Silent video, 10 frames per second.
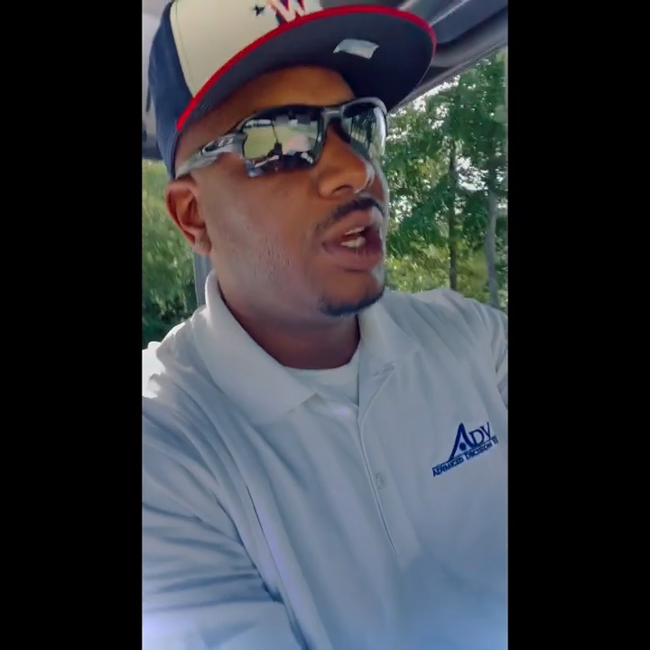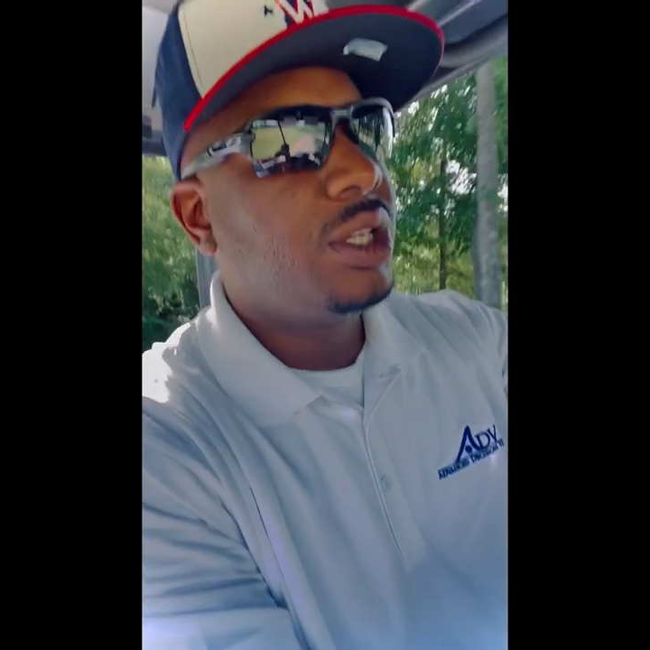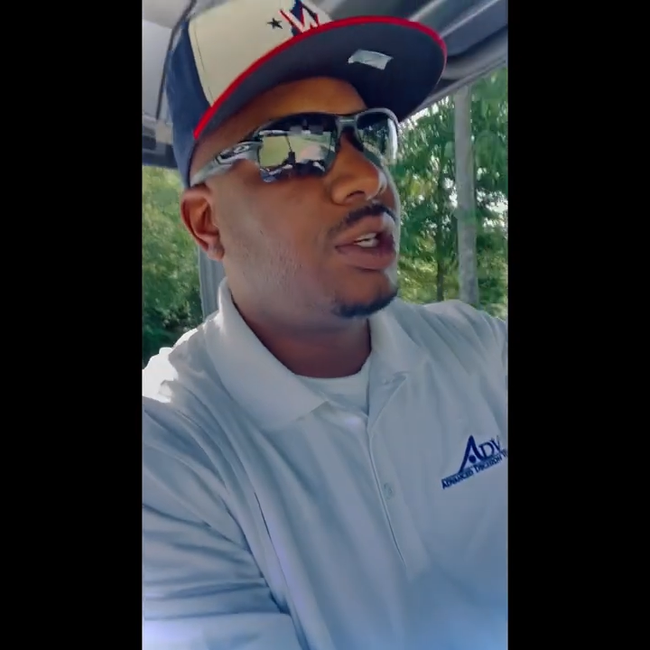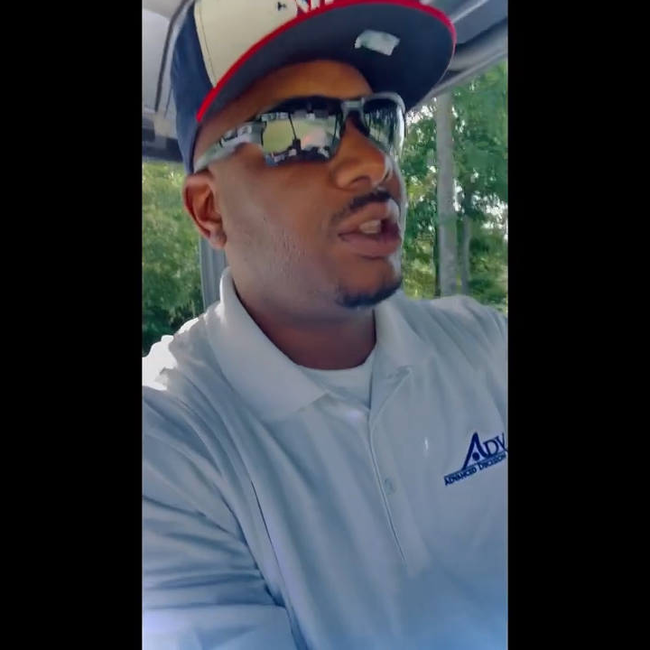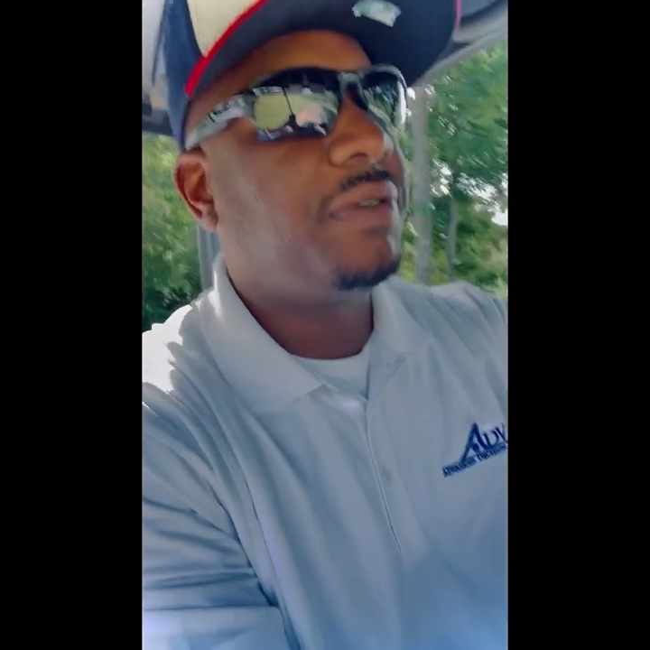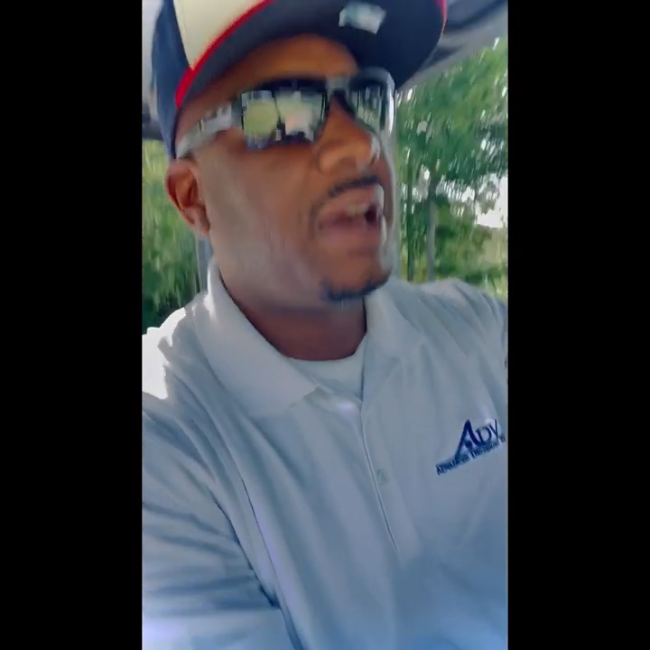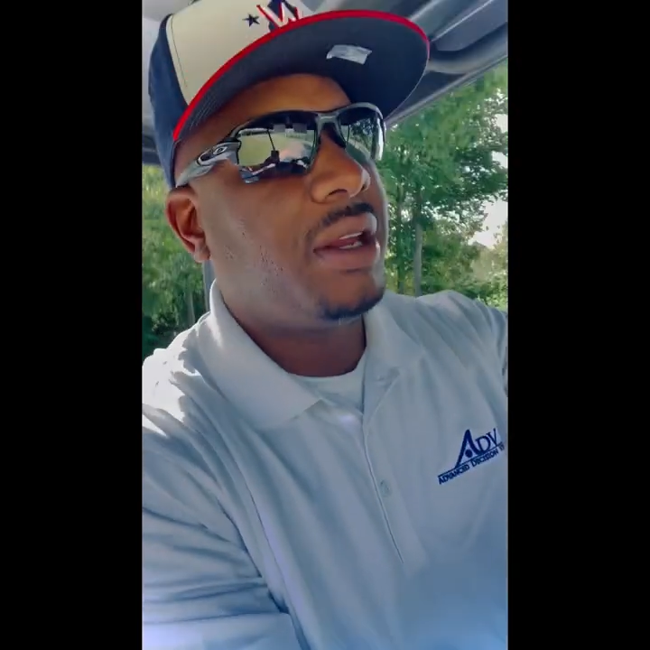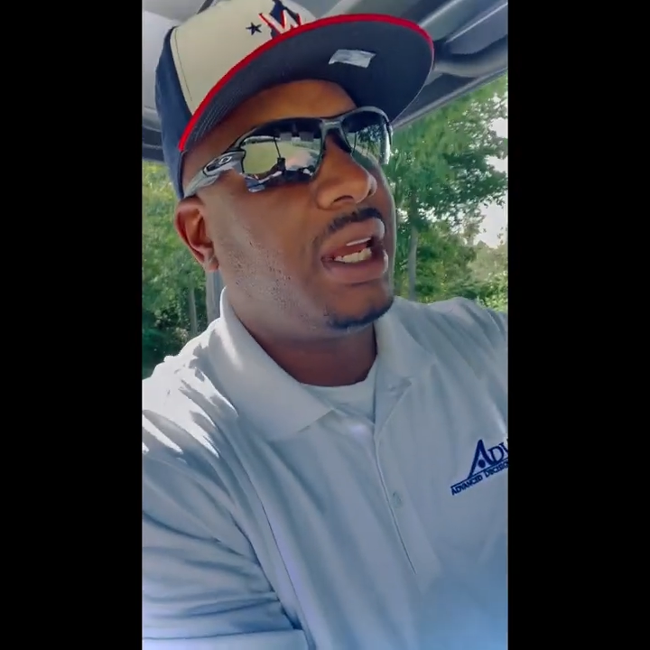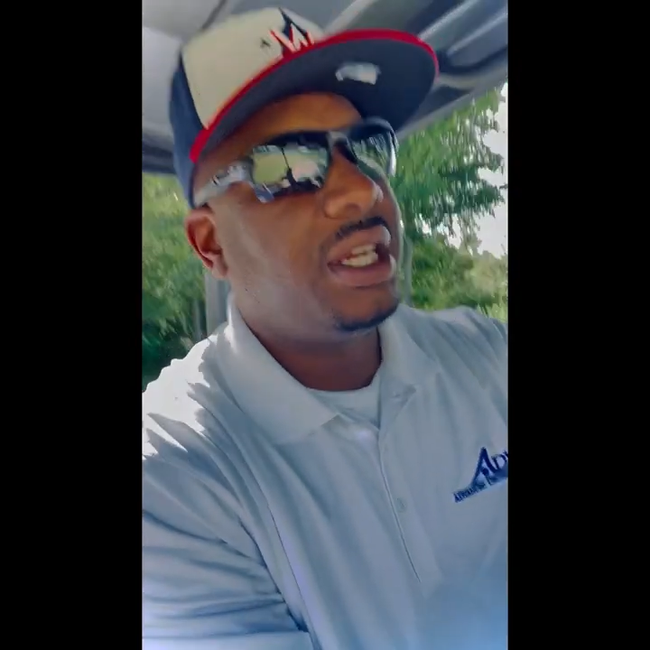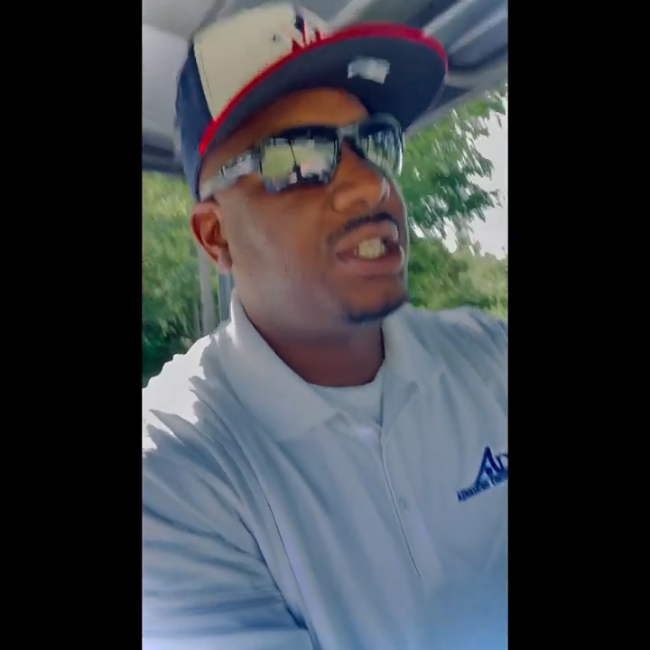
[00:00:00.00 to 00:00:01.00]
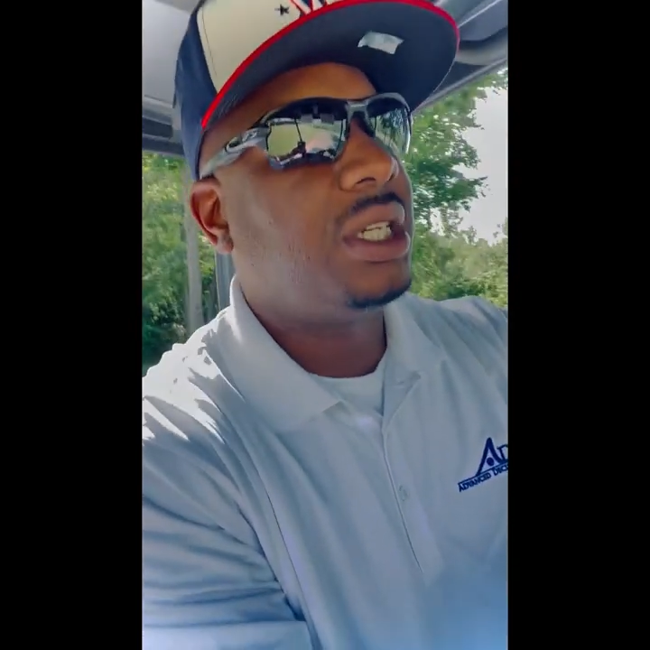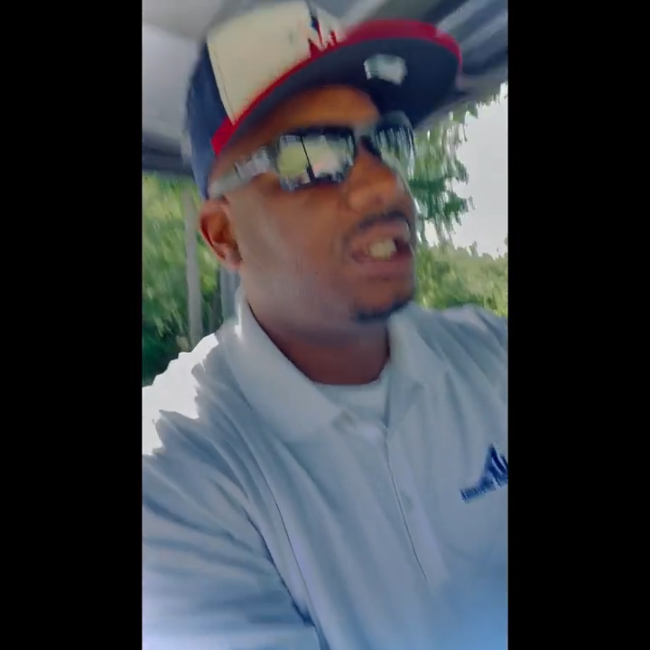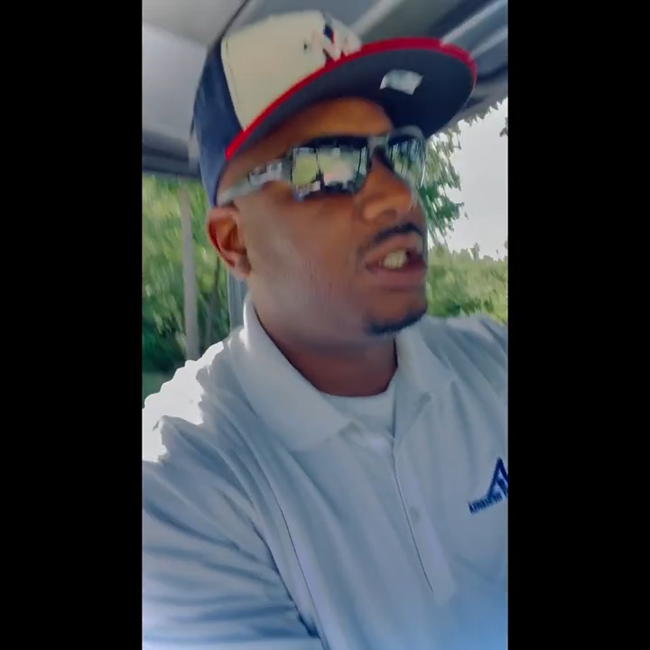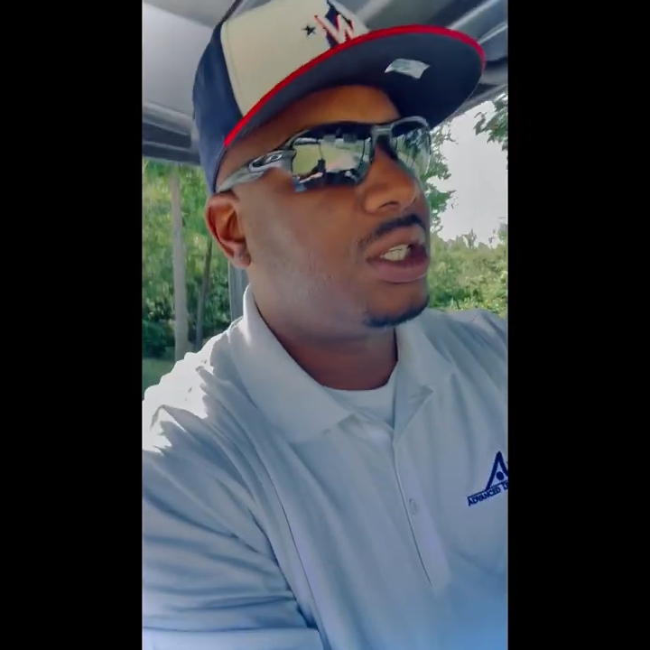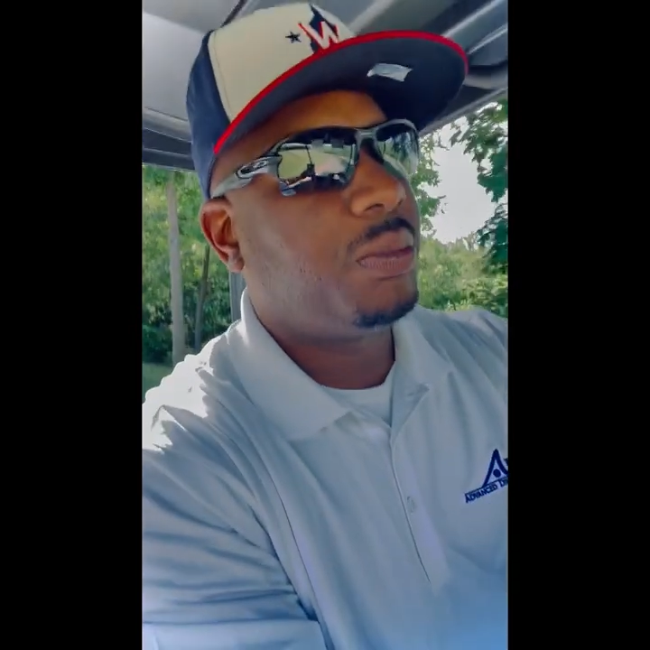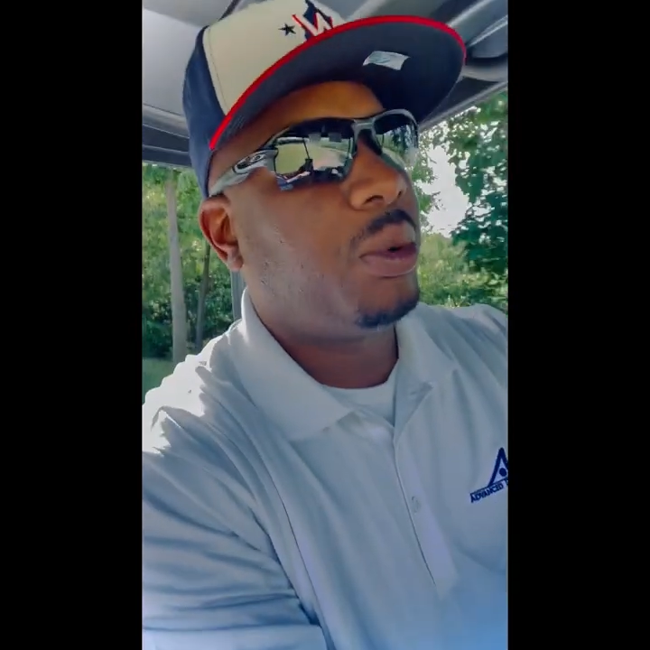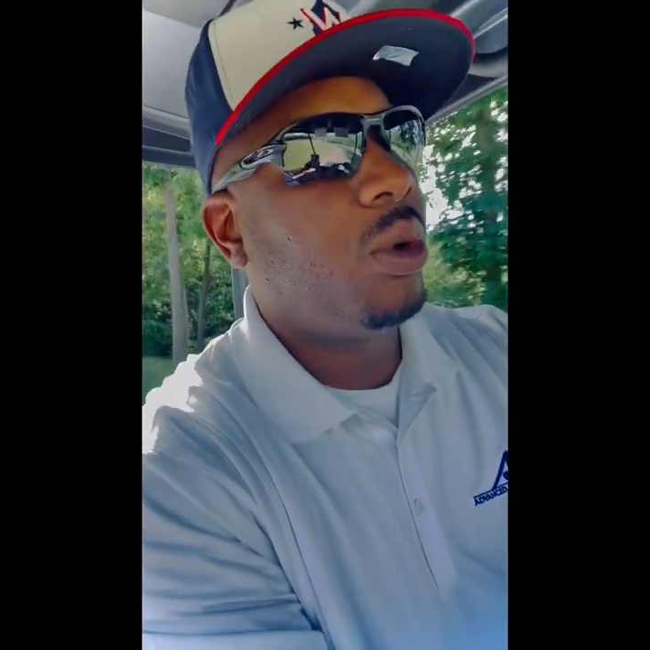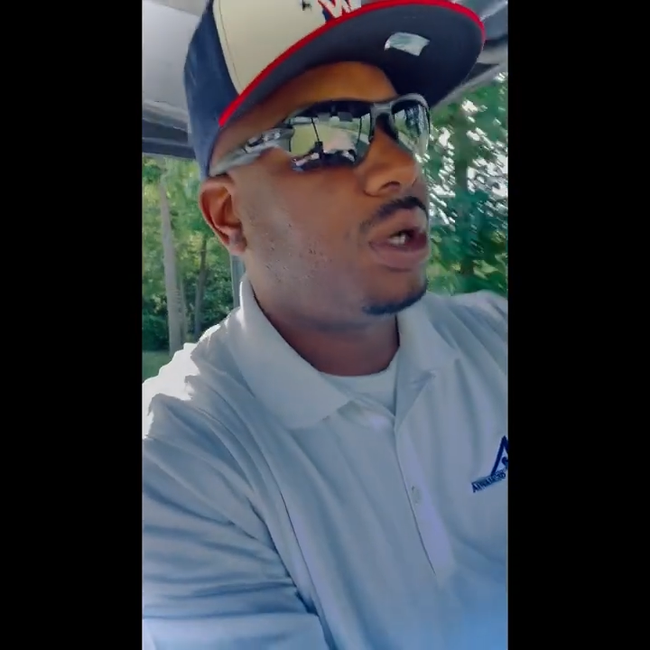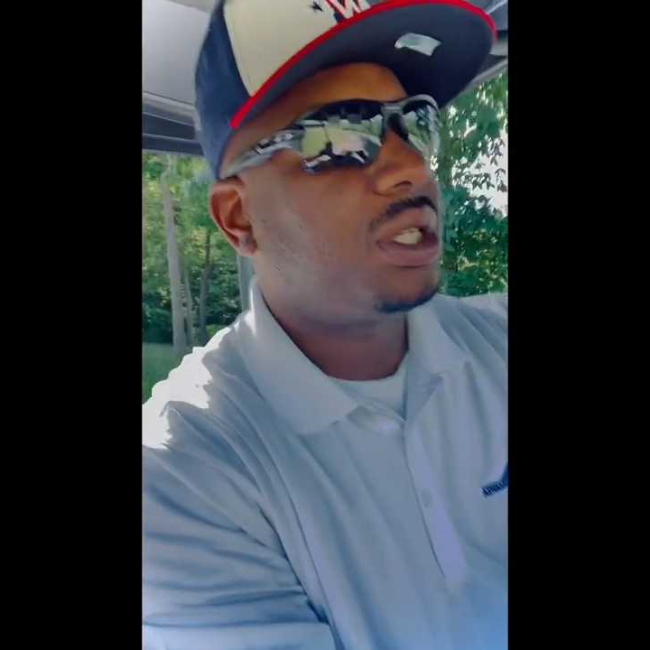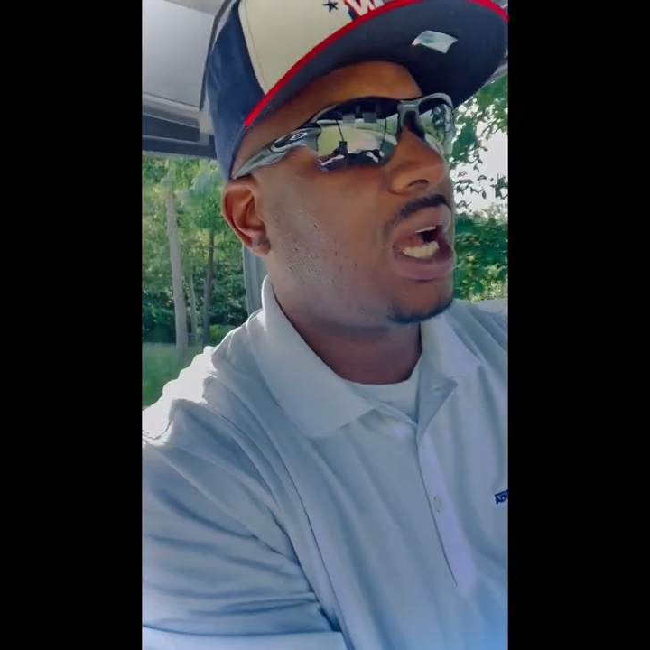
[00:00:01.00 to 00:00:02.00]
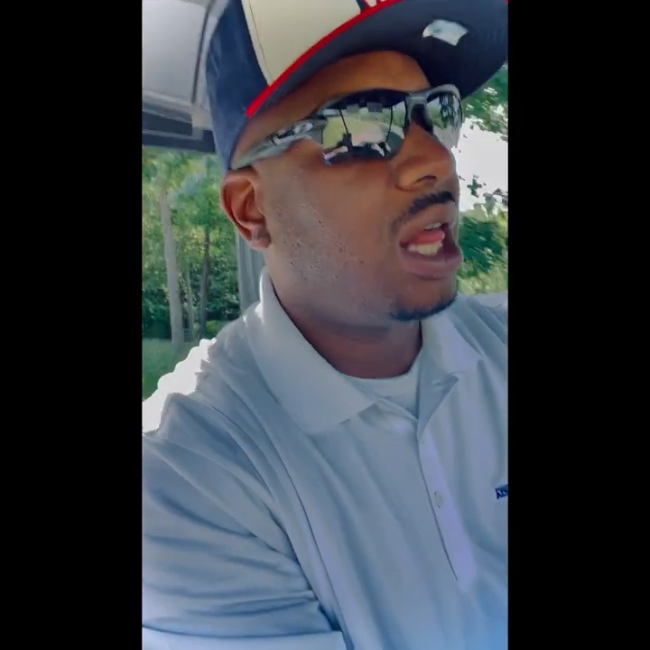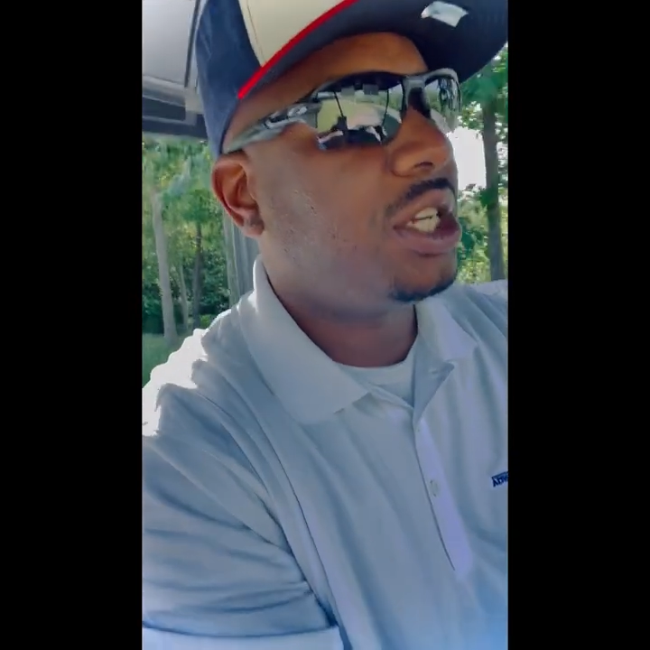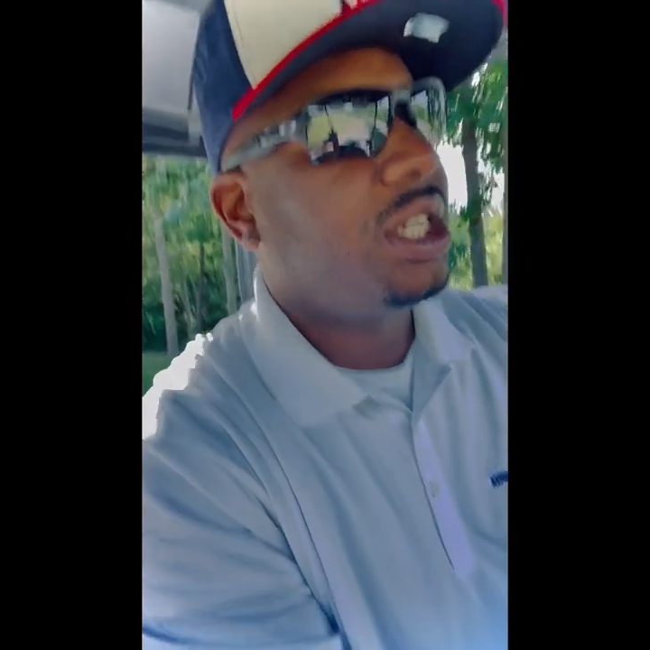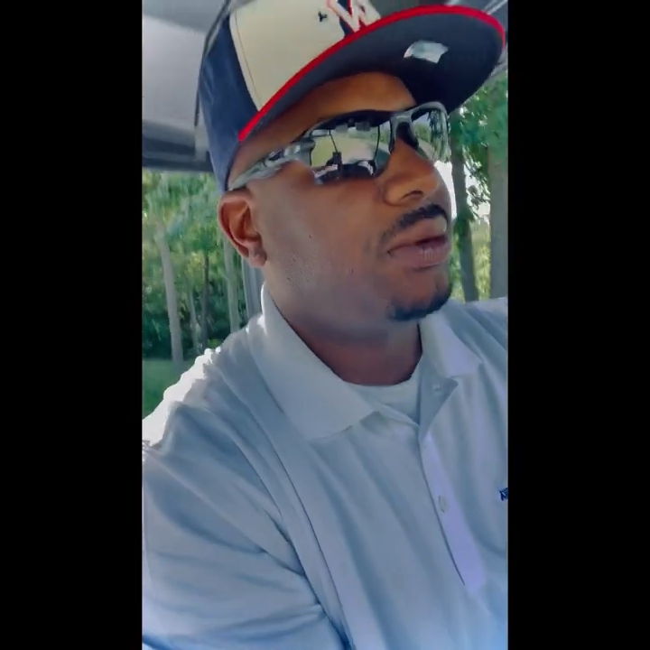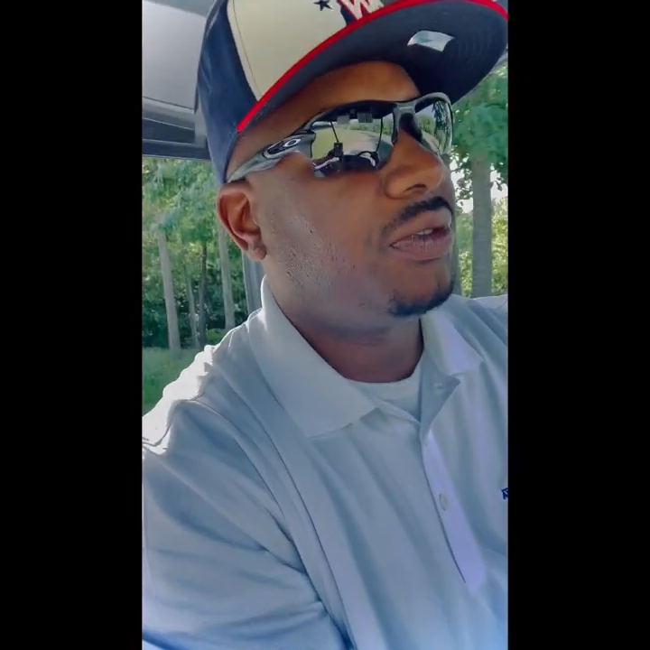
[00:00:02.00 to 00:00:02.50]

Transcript: to the foundation to support scholarships